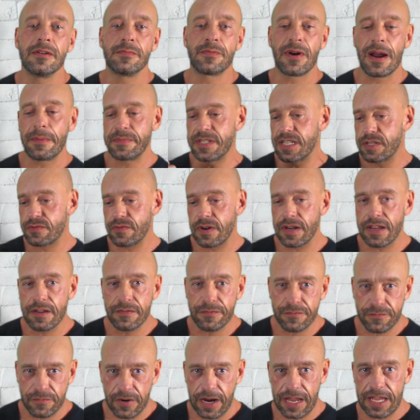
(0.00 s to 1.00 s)
perhaps it's really
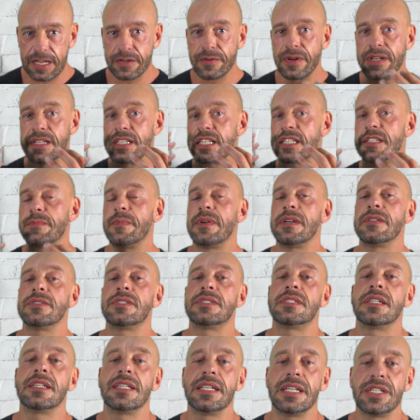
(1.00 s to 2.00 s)
fragrant, smells
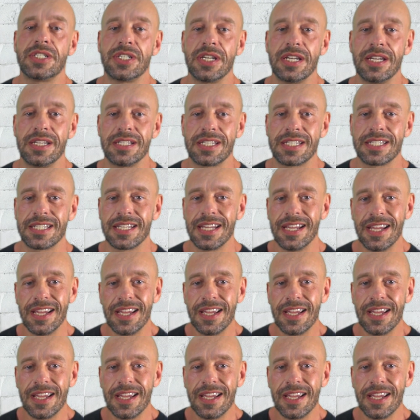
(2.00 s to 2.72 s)
delicious,